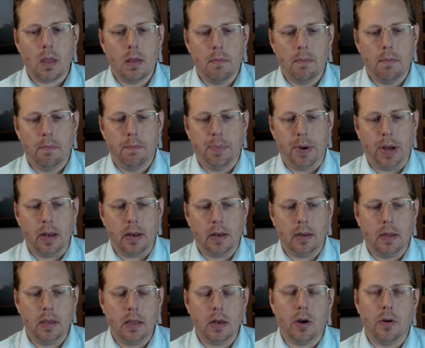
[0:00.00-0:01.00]
But,
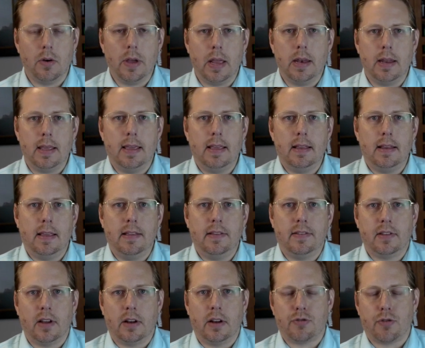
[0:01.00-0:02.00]
and he's
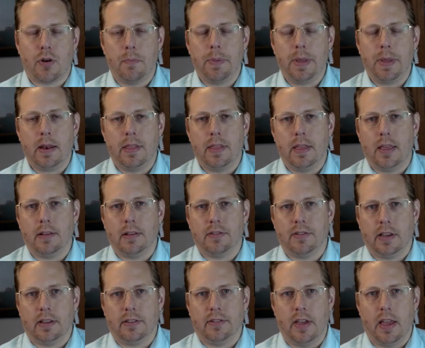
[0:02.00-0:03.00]
done Trumpian things
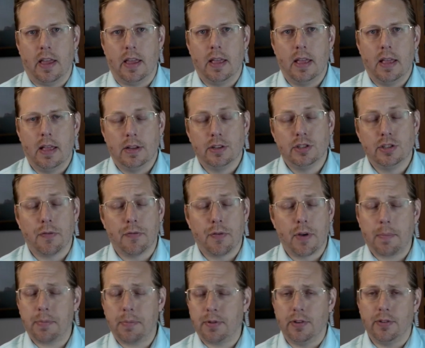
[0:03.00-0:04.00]
like, say, Jeffrey
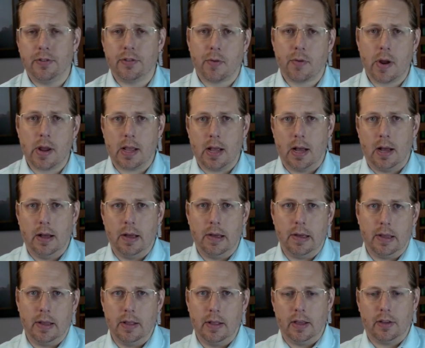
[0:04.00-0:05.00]
Epstein's a great guy.
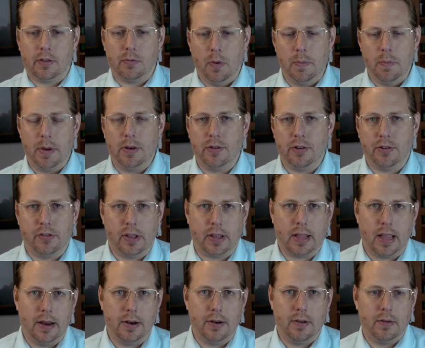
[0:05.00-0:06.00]
He likes women just like
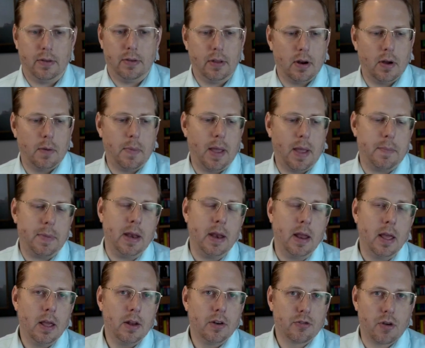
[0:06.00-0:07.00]
I do. I mean,
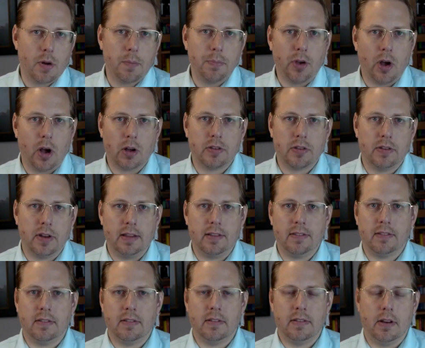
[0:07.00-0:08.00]
Trump talks nice,
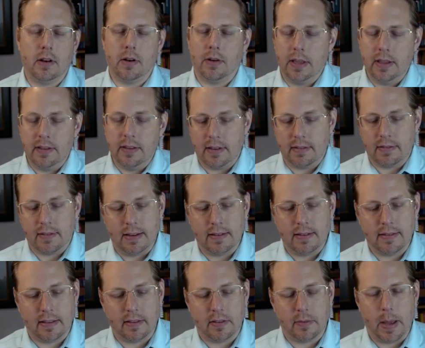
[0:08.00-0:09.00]
he says nice
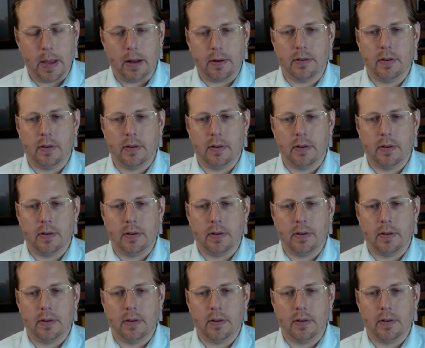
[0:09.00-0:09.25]
things about